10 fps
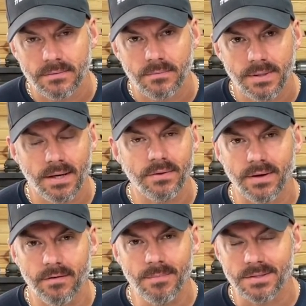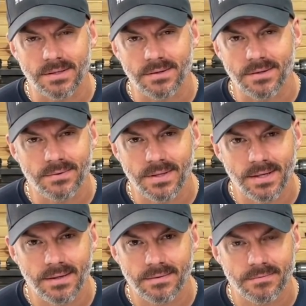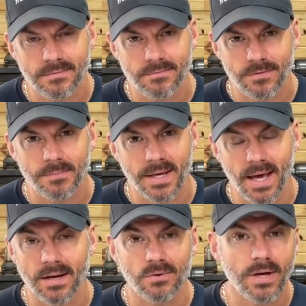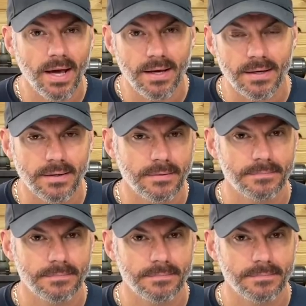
We know the government's going to do that from can to can't.